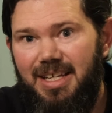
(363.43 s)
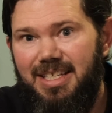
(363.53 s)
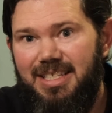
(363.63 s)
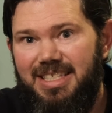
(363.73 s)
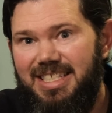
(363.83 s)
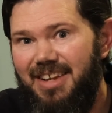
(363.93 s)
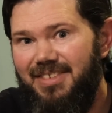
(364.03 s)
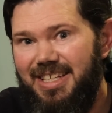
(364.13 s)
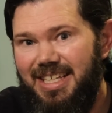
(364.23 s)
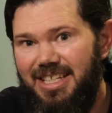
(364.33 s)

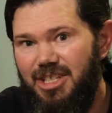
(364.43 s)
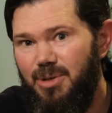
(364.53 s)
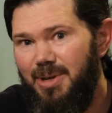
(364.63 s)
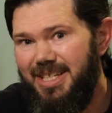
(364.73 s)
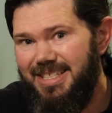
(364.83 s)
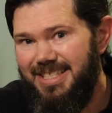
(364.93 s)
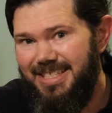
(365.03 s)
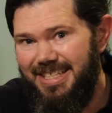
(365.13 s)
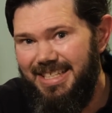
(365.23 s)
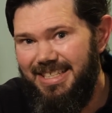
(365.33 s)
70
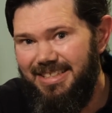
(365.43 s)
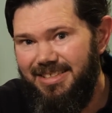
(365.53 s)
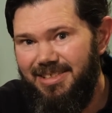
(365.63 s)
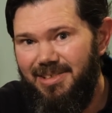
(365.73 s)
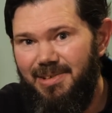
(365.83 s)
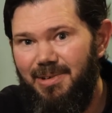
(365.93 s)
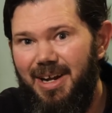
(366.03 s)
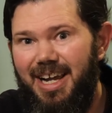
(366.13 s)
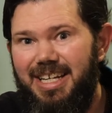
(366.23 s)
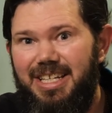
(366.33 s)
USD, or
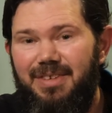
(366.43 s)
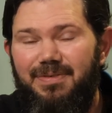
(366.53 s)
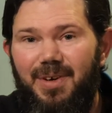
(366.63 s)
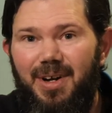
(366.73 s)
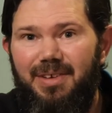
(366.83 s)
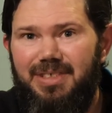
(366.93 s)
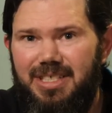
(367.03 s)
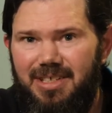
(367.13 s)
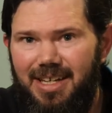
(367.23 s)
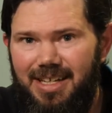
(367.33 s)
85
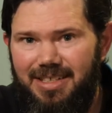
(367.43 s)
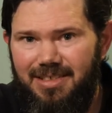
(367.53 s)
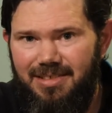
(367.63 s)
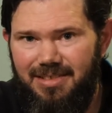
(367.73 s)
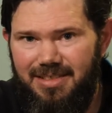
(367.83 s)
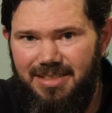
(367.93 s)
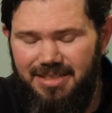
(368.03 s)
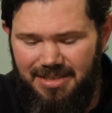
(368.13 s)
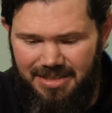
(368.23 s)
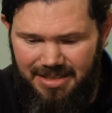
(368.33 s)
Australian dollars.
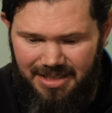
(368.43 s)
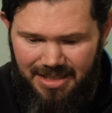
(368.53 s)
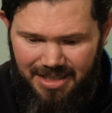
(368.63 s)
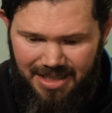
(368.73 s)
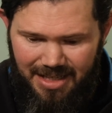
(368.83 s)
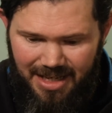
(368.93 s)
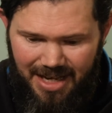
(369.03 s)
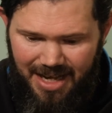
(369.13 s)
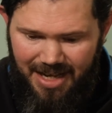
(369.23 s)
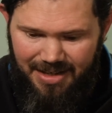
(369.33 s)

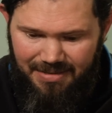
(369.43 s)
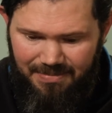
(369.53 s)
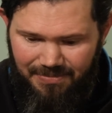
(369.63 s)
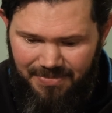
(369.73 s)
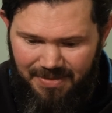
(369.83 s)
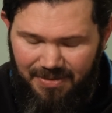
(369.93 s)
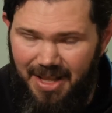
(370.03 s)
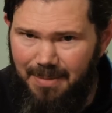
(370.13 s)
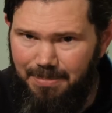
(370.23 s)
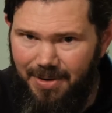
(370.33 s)
And for
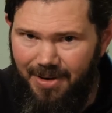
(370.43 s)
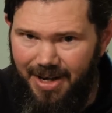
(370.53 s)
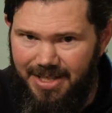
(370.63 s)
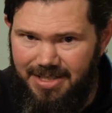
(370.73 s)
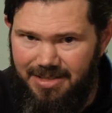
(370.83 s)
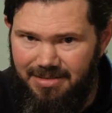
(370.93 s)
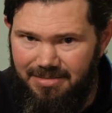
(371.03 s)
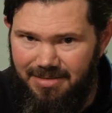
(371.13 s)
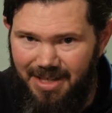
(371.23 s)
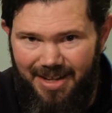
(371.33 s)
that price
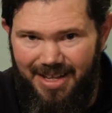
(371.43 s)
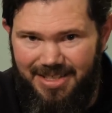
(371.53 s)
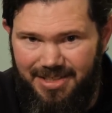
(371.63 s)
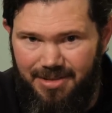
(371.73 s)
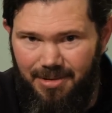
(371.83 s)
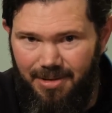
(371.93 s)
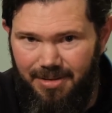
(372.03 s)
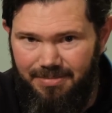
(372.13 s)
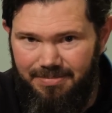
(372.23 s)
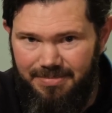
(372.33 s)
and that score,